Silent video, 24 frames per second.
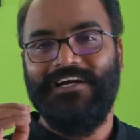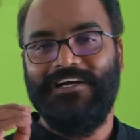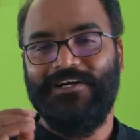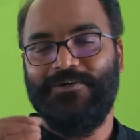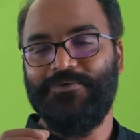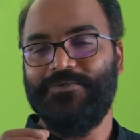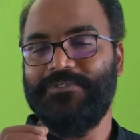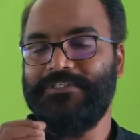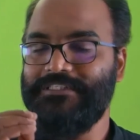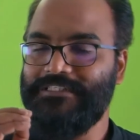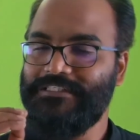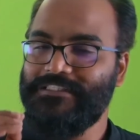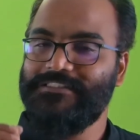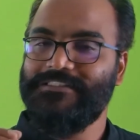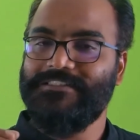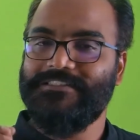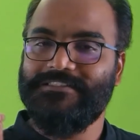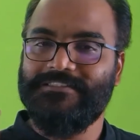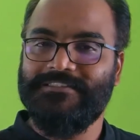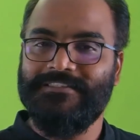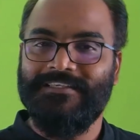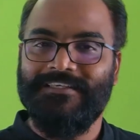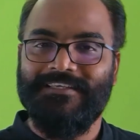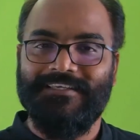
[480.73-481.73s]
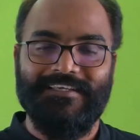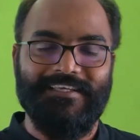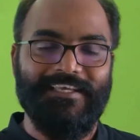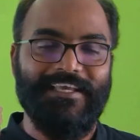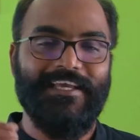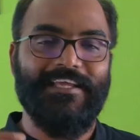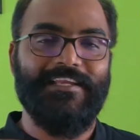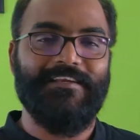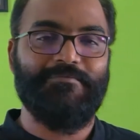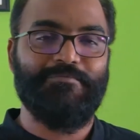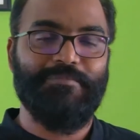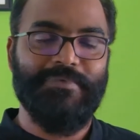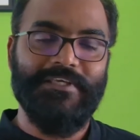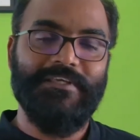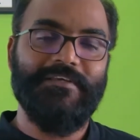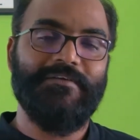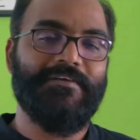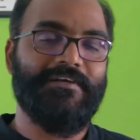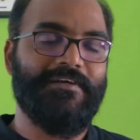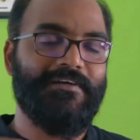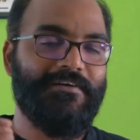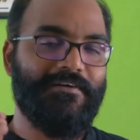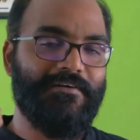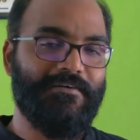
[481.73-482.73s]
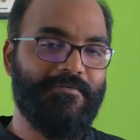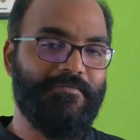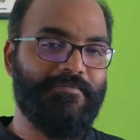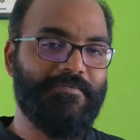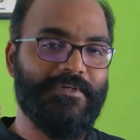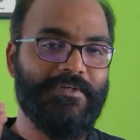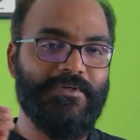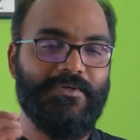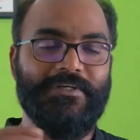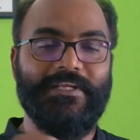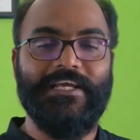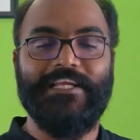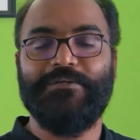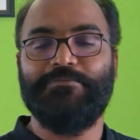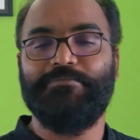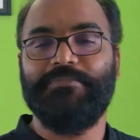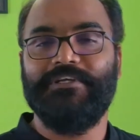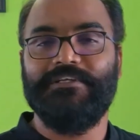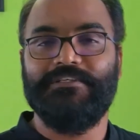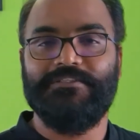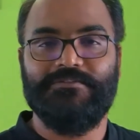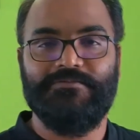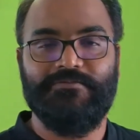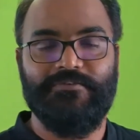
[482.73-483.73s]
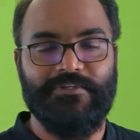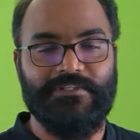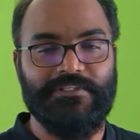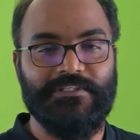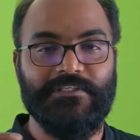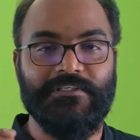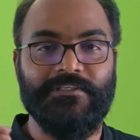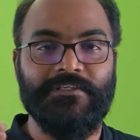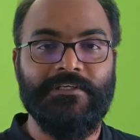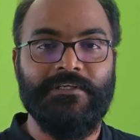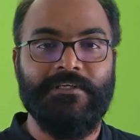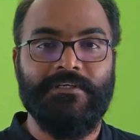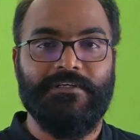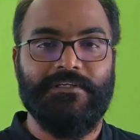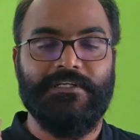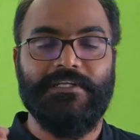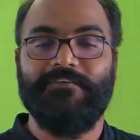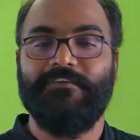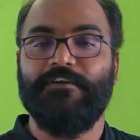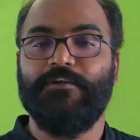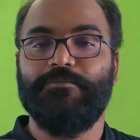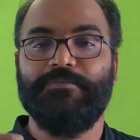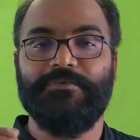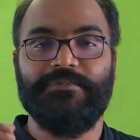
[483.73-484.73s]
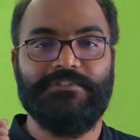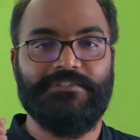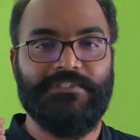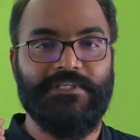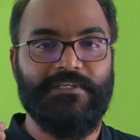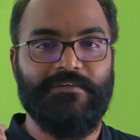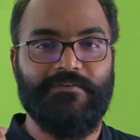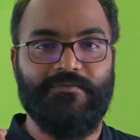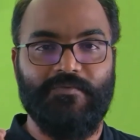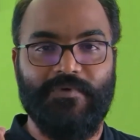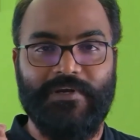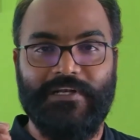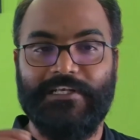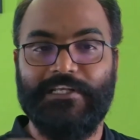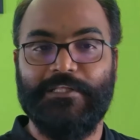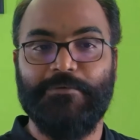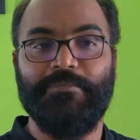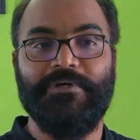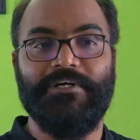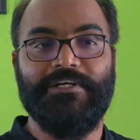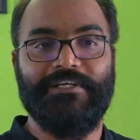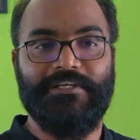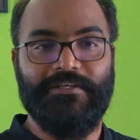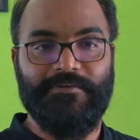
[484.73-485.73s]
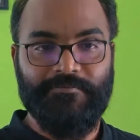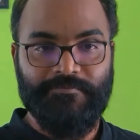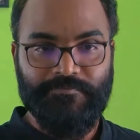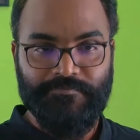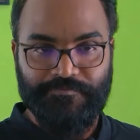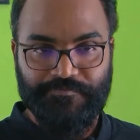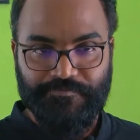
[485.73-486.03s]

how integers can be nightmares for the developers and while debugging.